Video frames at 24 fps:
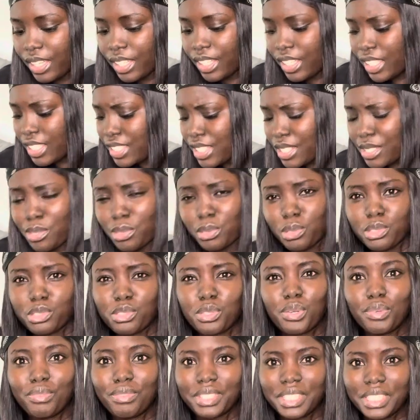It just
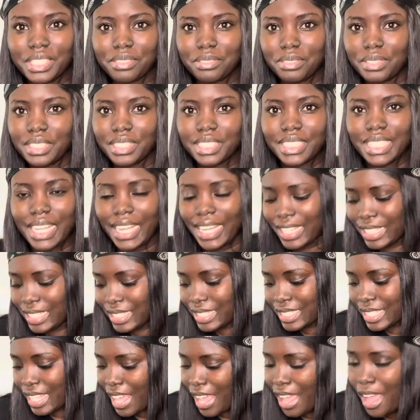looked really
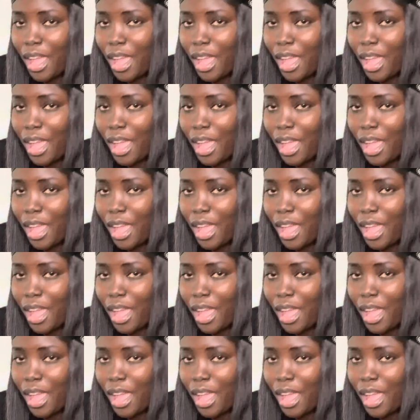nice